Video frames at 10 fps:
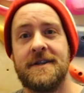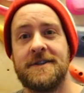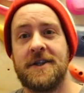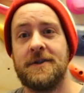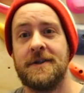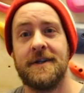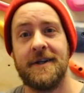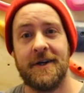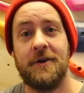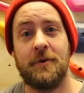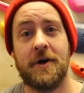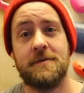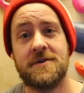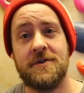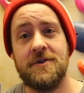So,
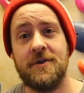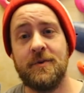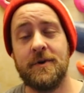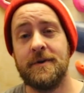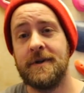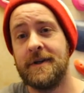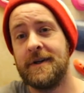welcome to the new wall.